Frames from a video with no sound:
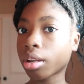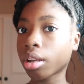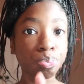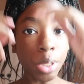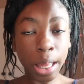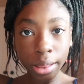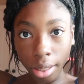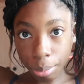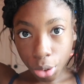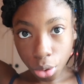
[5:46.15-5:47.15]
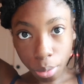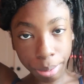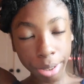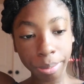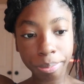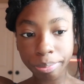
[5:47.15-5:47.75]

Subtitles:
I think I'm gonna do bun.